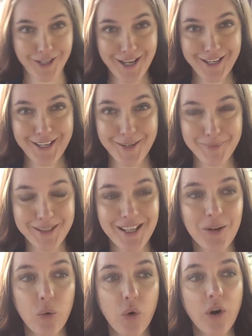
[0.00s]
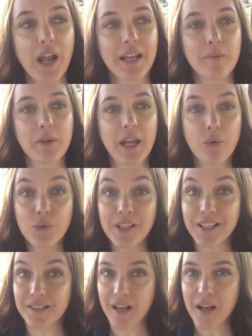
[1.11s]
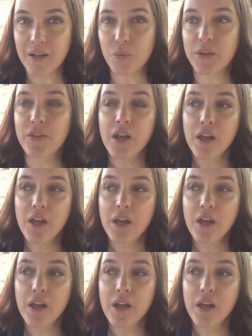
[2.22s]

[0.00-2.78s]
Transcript: And I could get upset or I can get really excited with